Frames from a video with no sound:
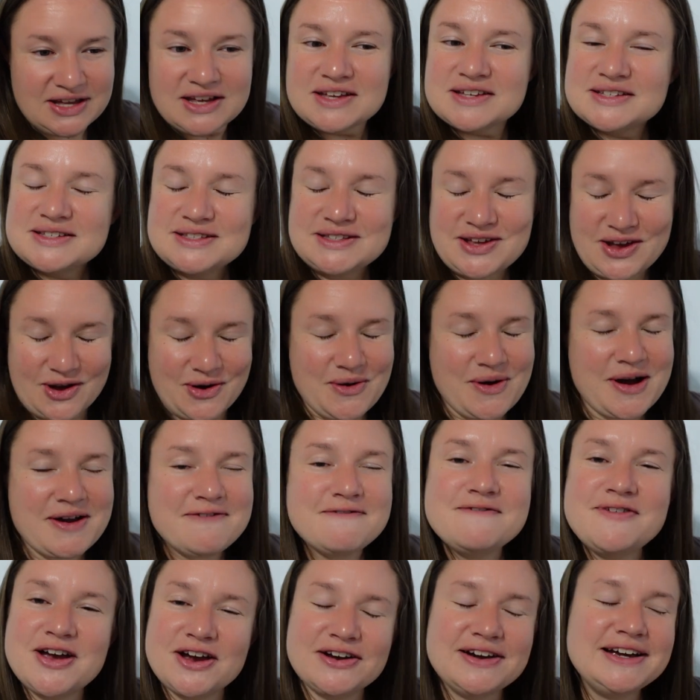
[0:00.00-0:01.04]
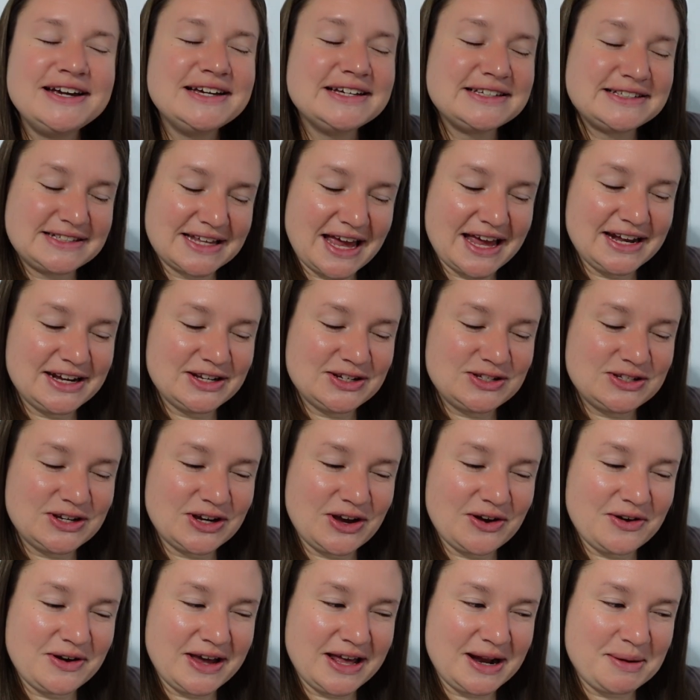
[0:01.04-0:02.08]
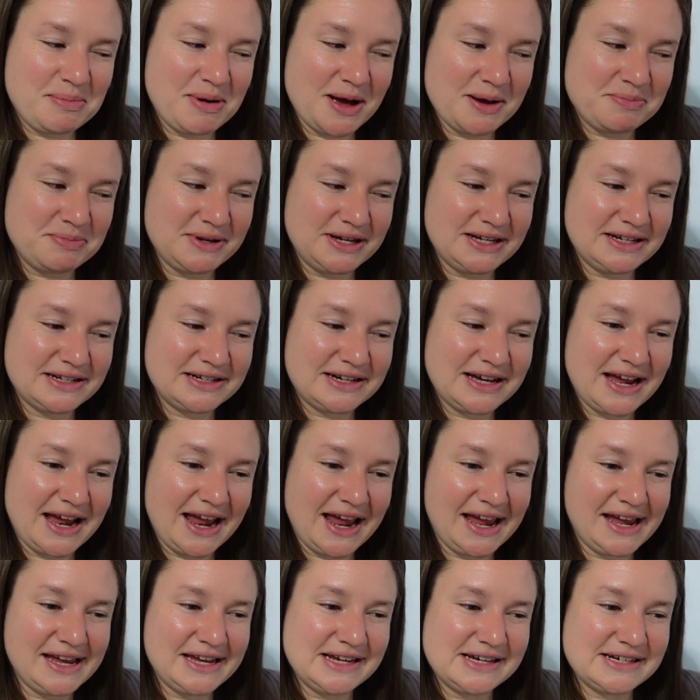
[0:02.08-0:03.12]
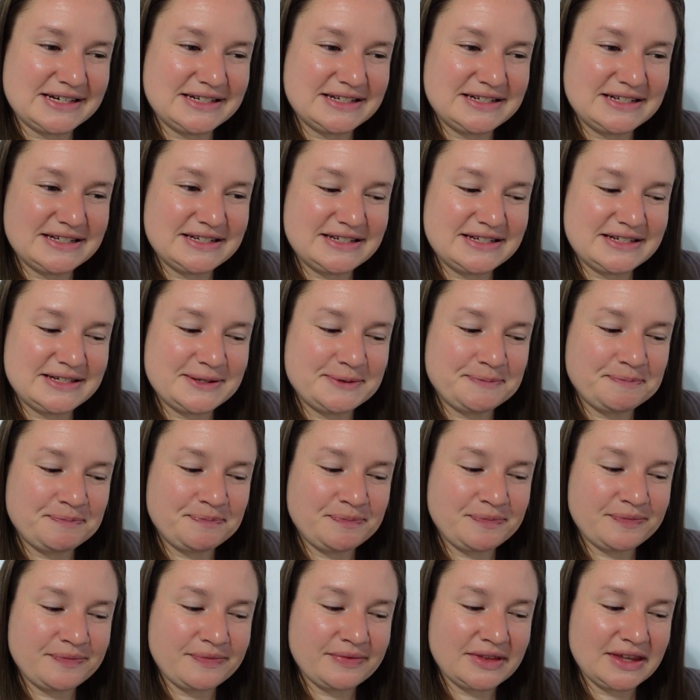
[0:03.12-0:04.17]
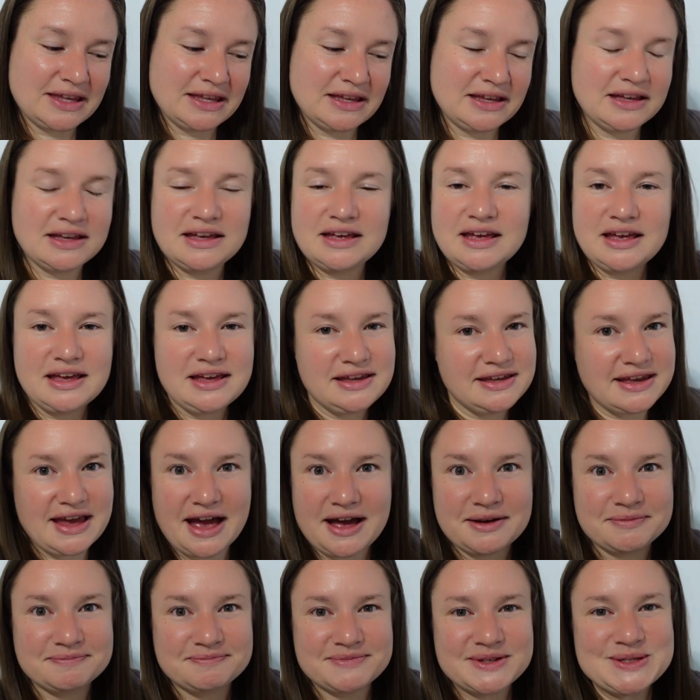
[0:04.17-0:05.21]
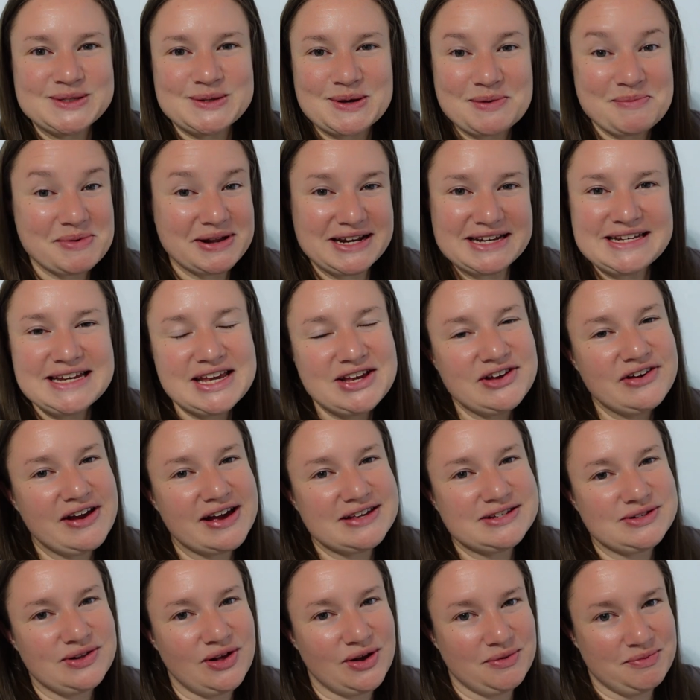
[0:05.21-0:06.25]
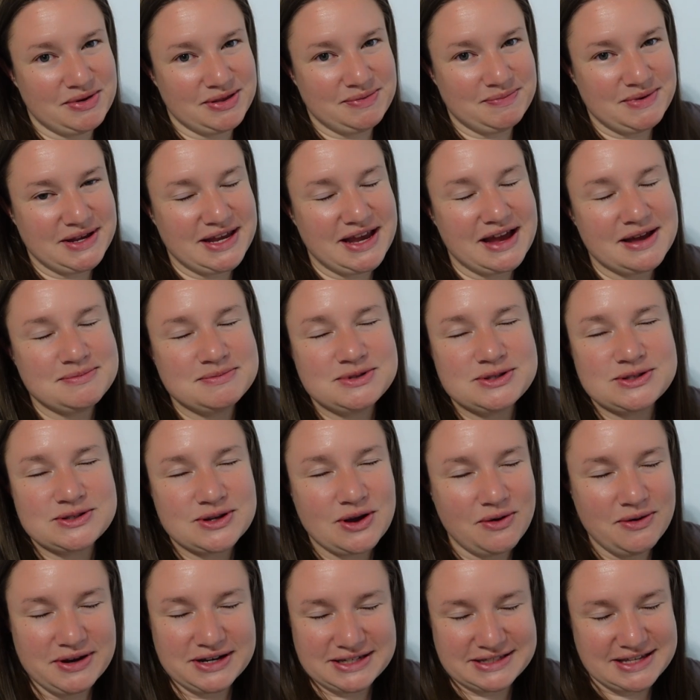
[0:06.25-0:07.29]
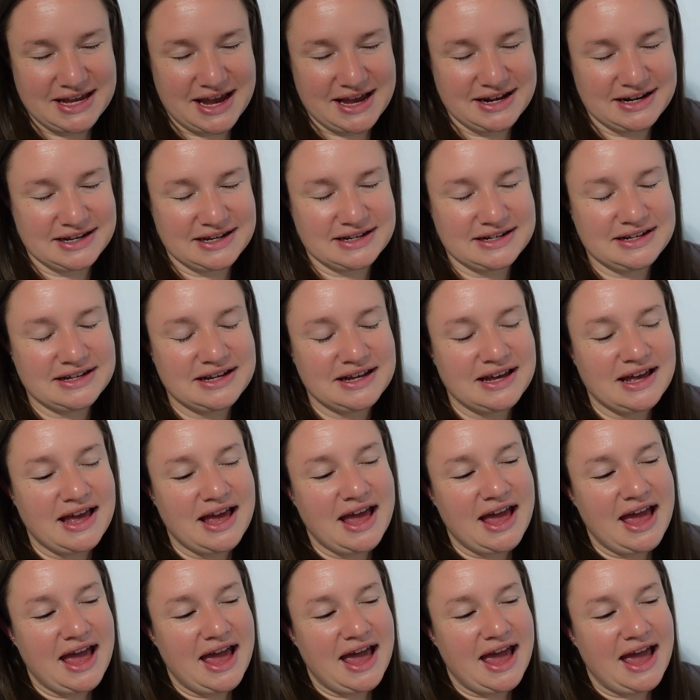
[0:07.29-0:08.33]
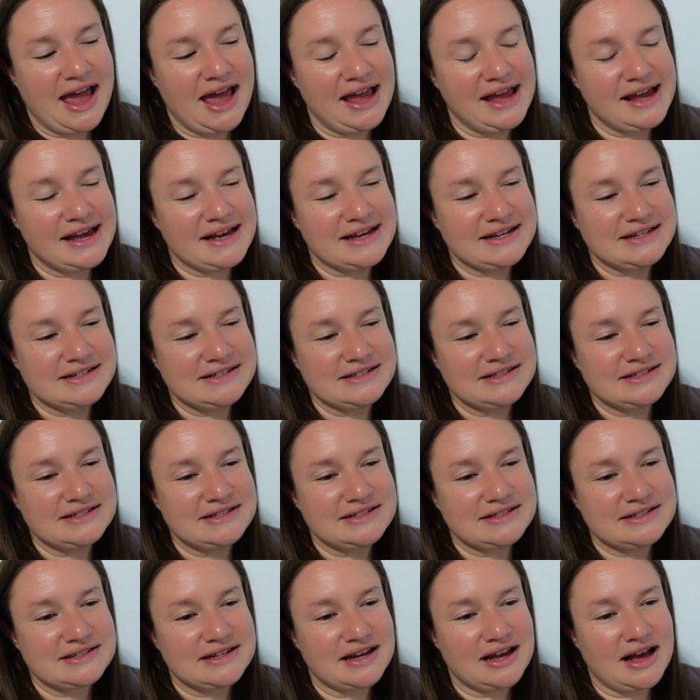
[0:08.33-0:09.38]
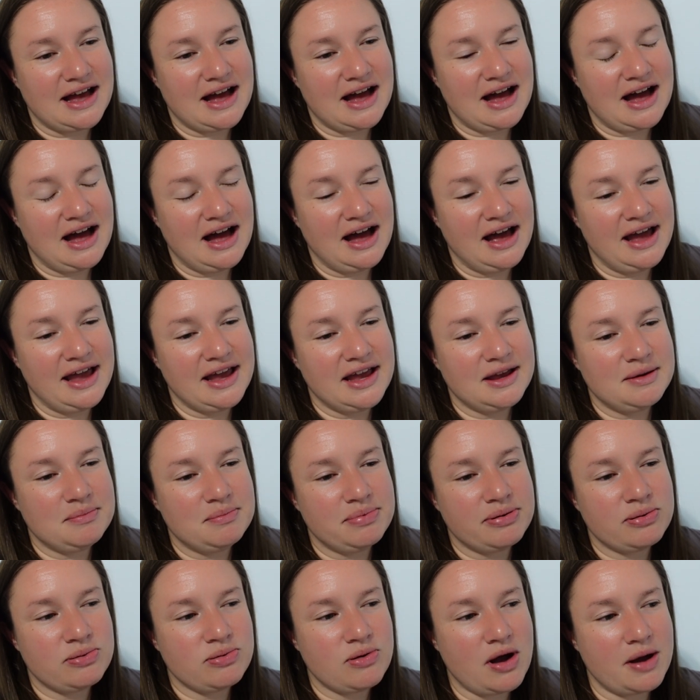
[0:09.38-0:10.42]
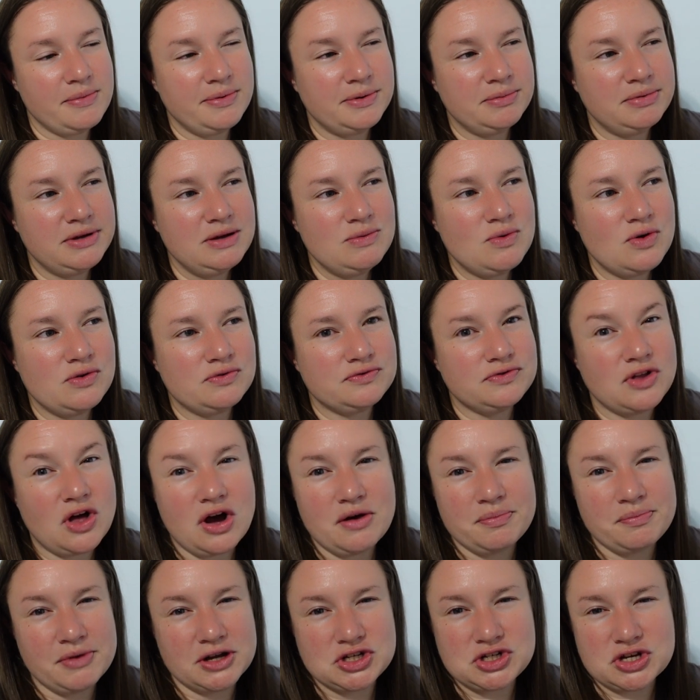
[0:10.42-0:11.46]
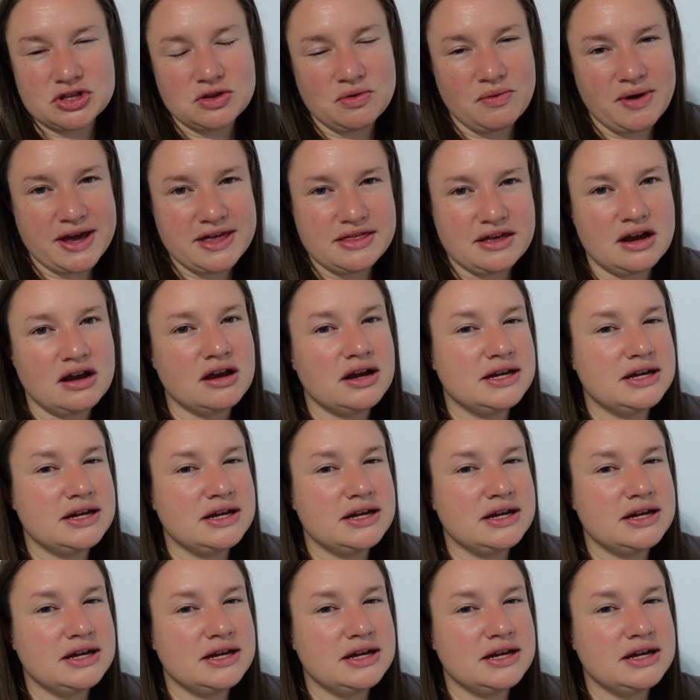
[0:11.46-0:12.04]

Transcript: So I'm very excited to go get a puppy and yeah, so I'm gonna take you guys along with me. I'm so excited and I probably won't vlog much on the way there.